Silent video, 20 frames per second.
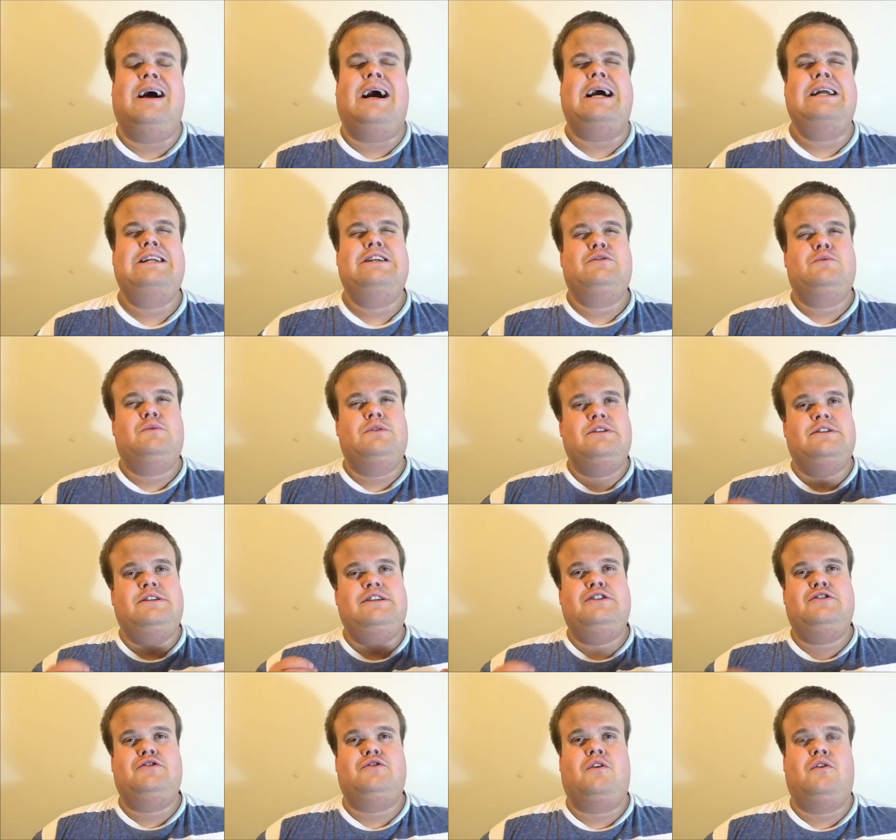I just want to
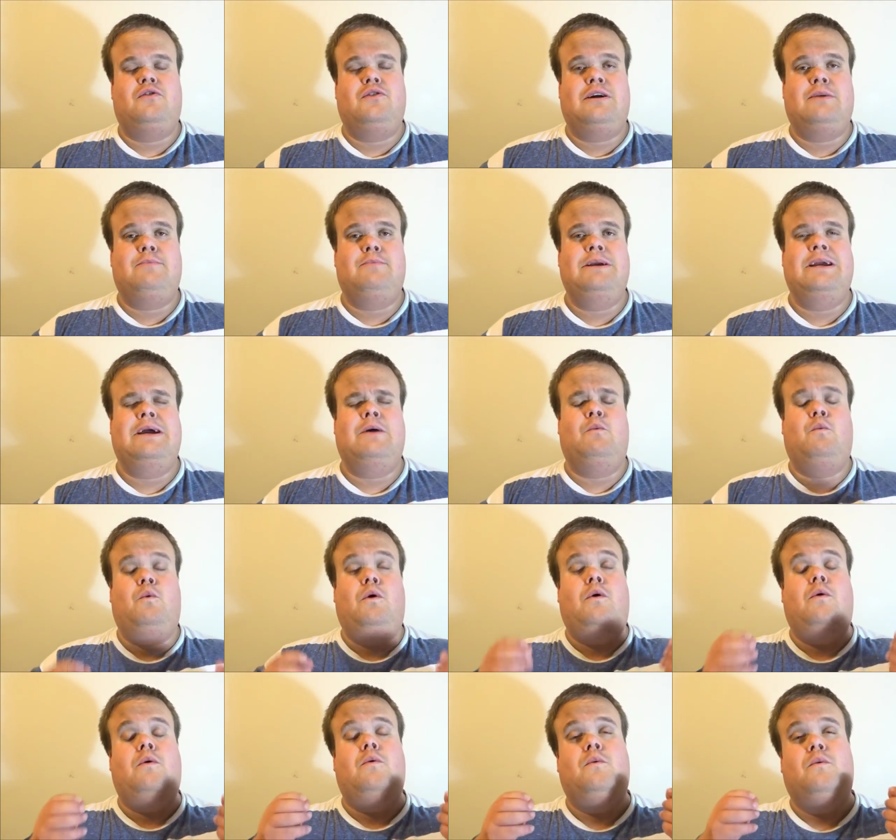see strong rugby, and
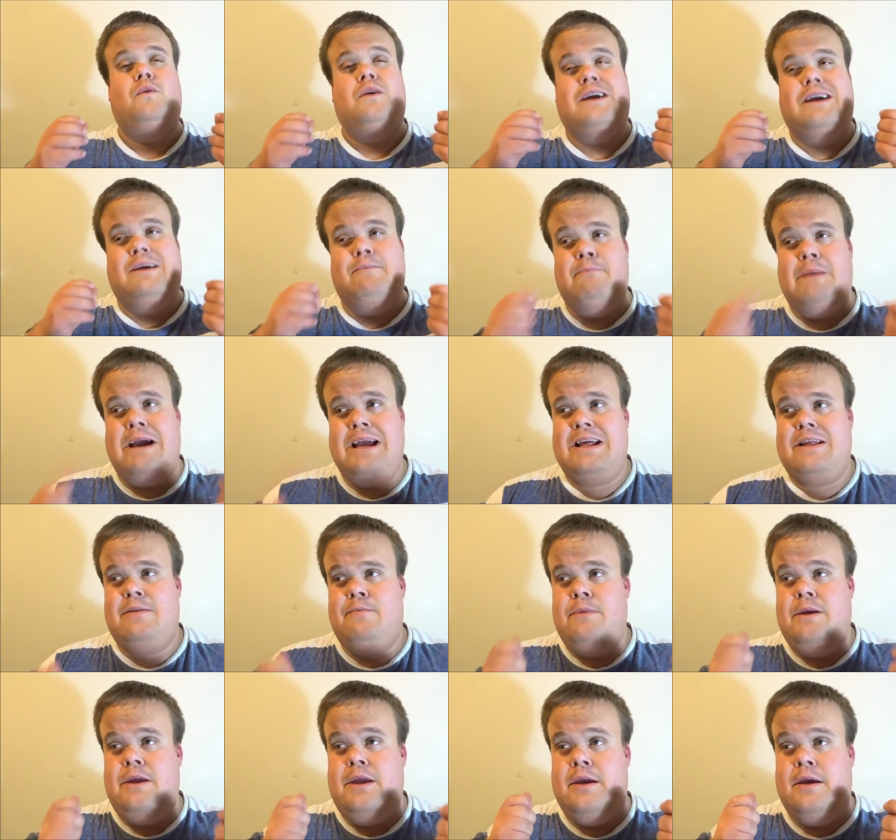what
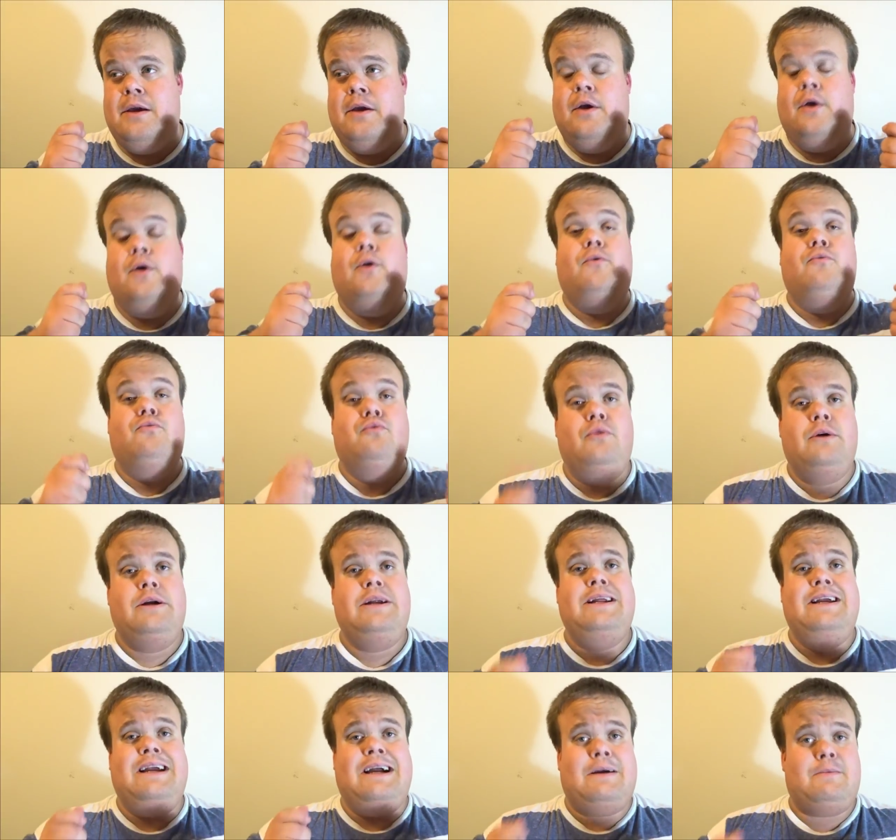makes me
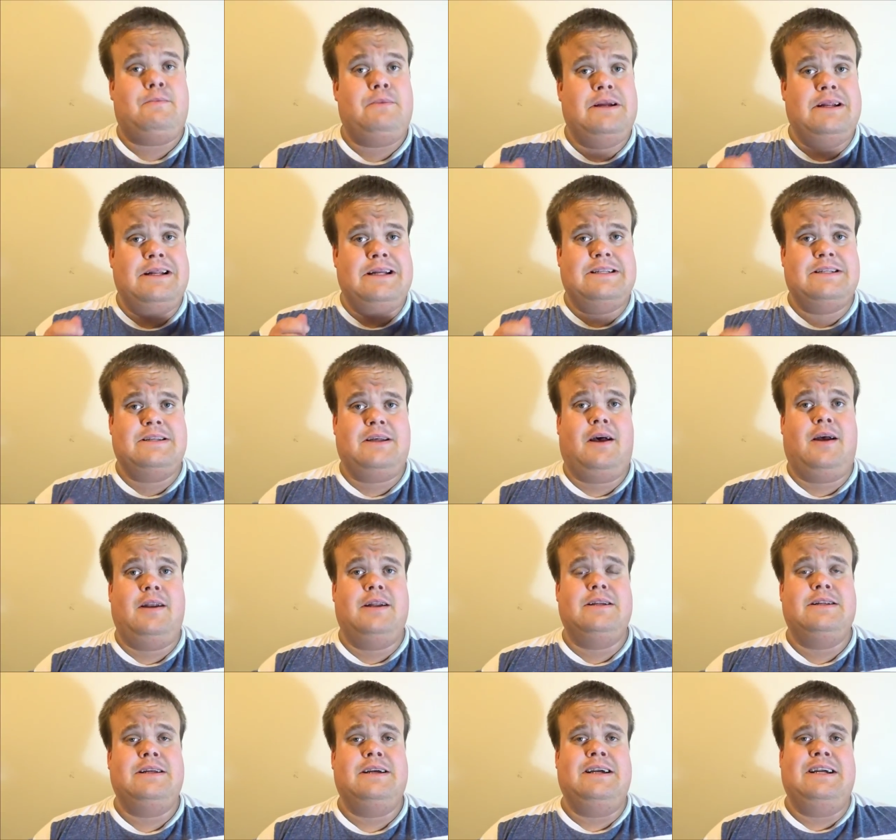really happy and
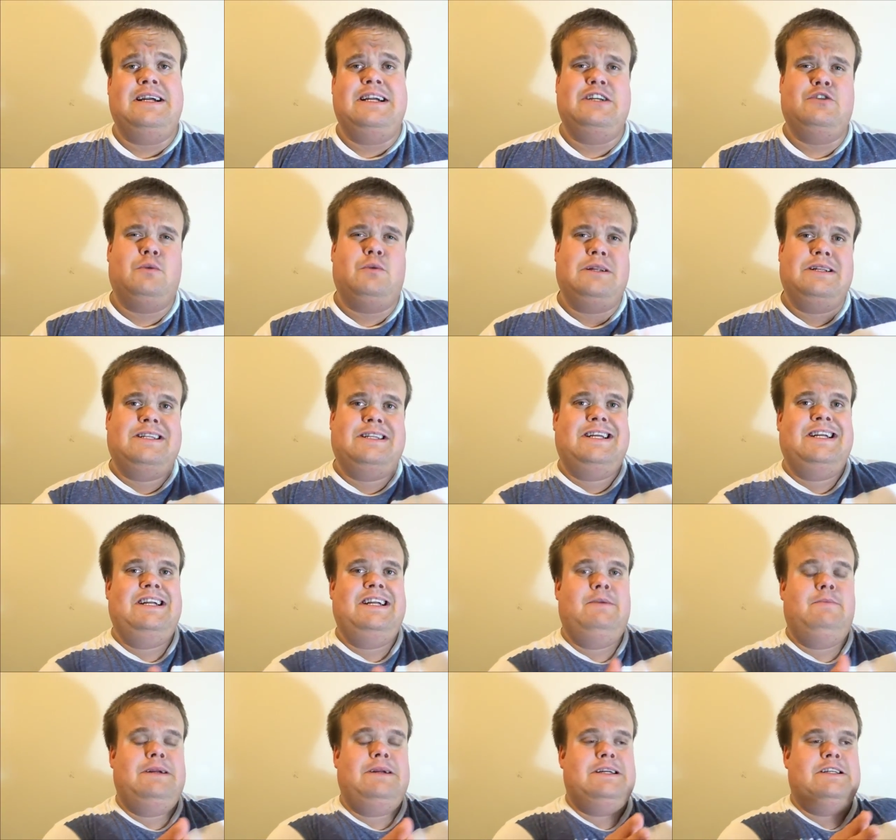excited is when a
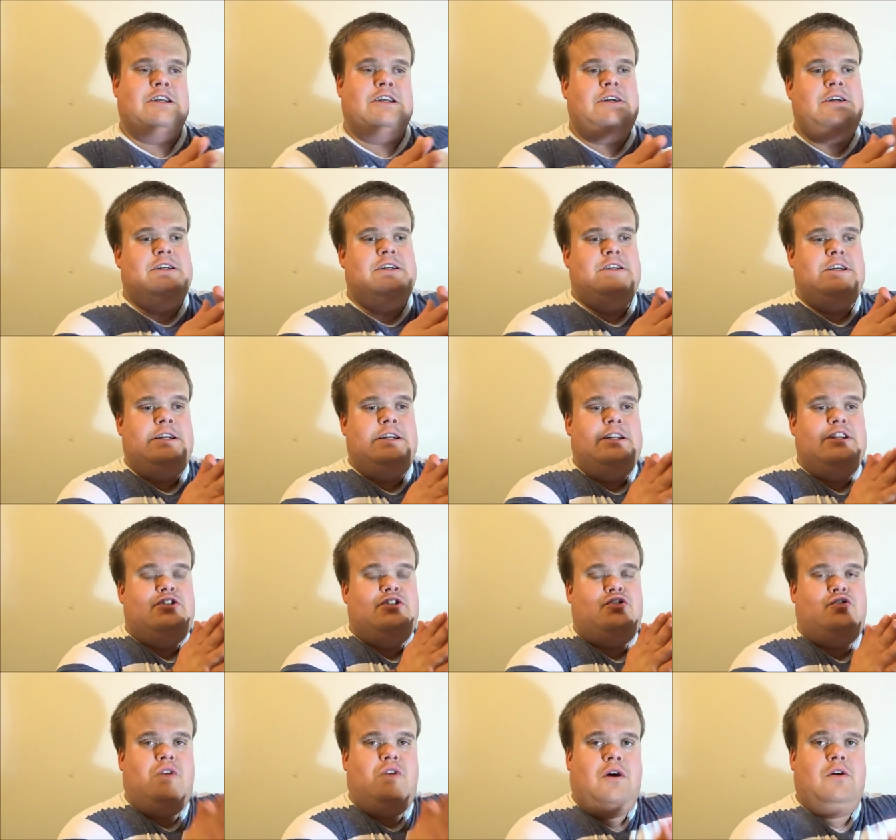team is, is in a
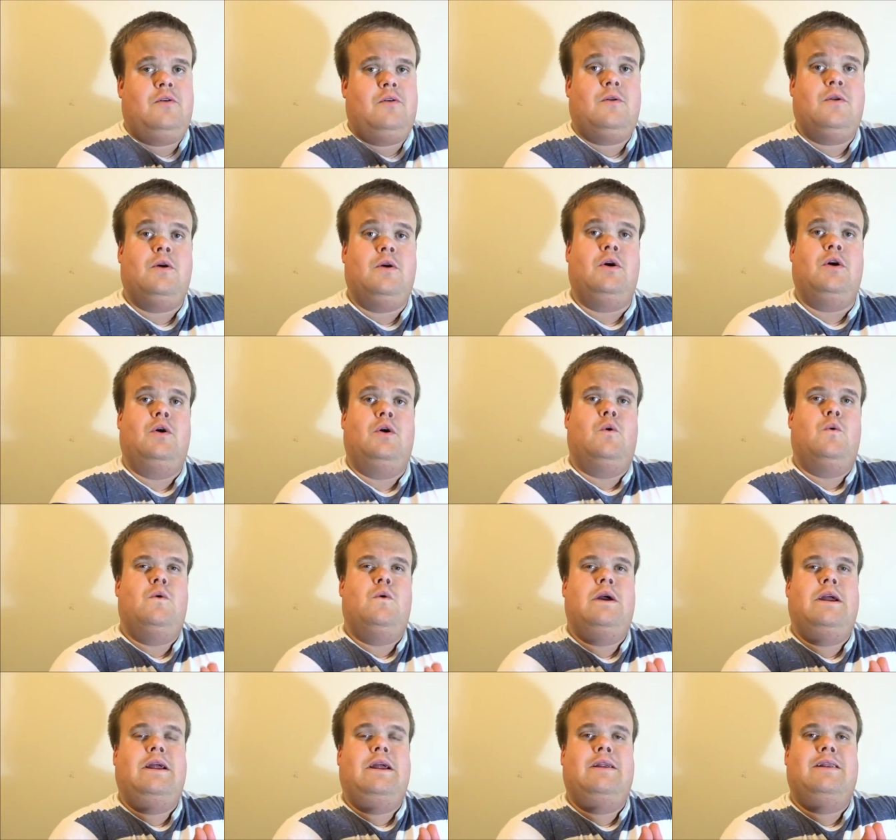struggle,
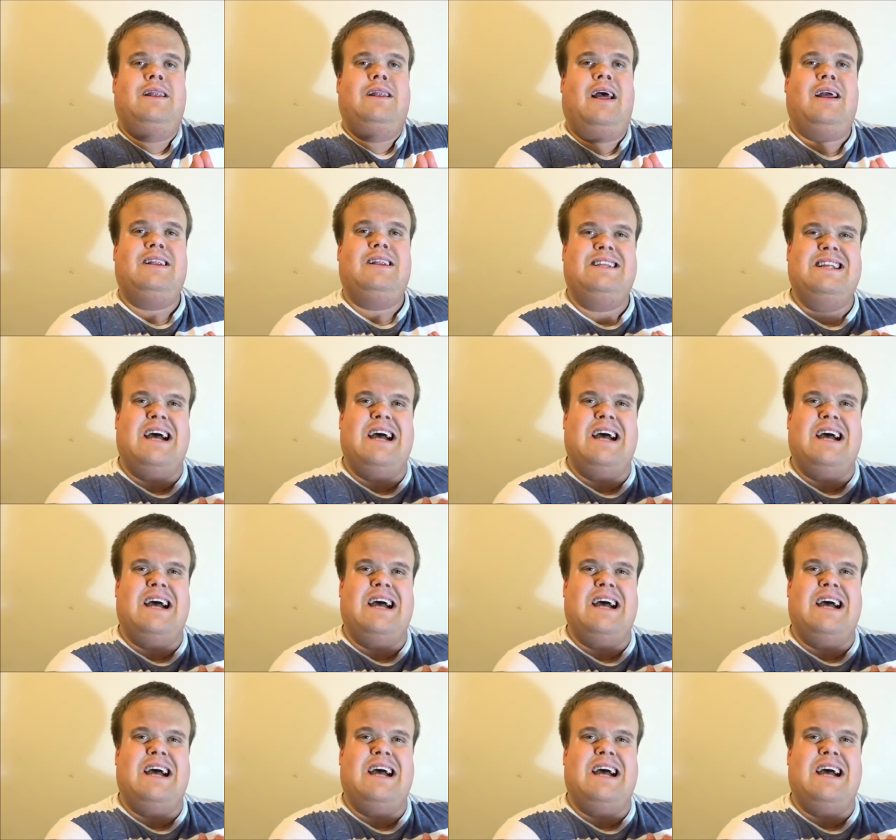or it, like